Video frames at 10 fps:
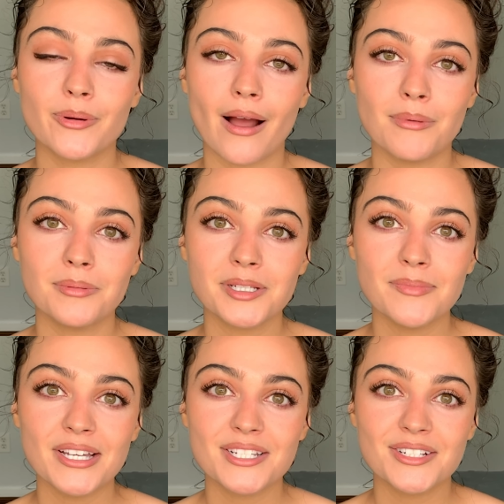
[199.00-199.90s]
probably
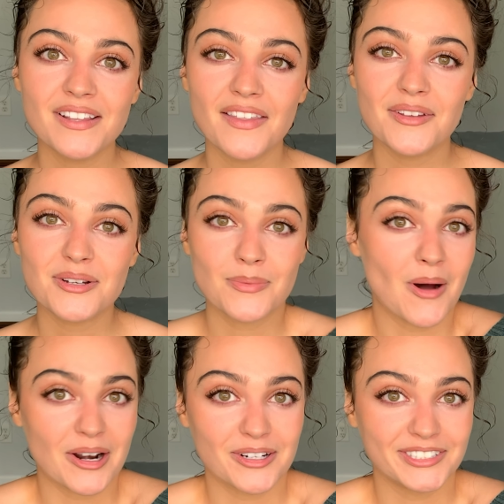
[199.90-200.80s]
make sure that there's
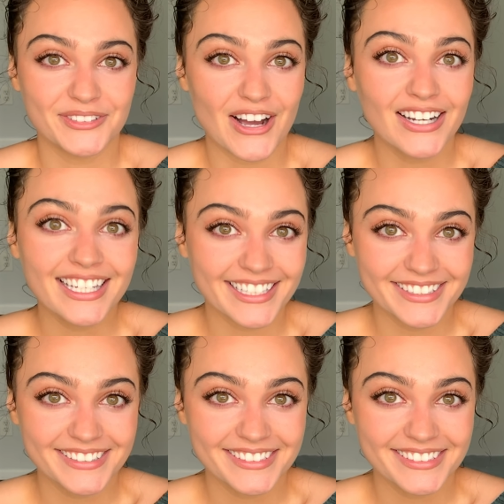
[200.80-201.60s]
water to lock in.